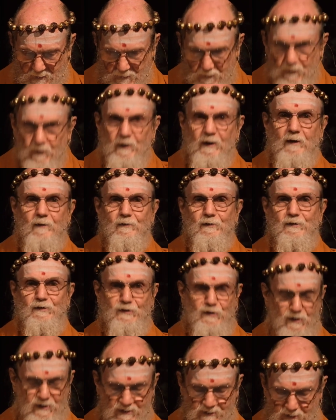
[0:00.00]
Gurudev is
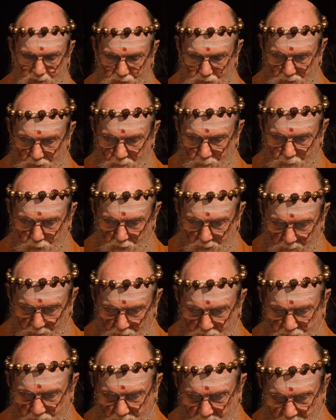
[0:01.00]
using the term
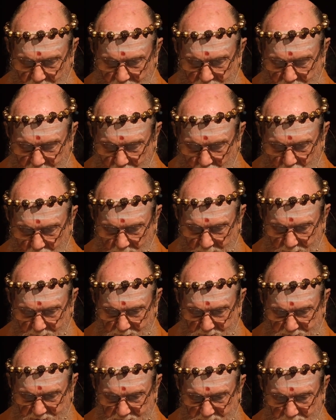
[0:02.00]
universal love, and I wanted
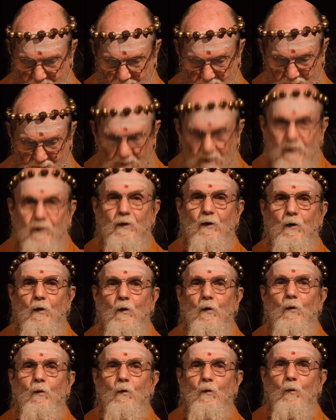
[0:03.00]
to see
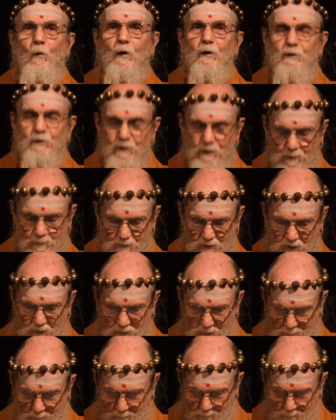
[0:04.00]
what terms other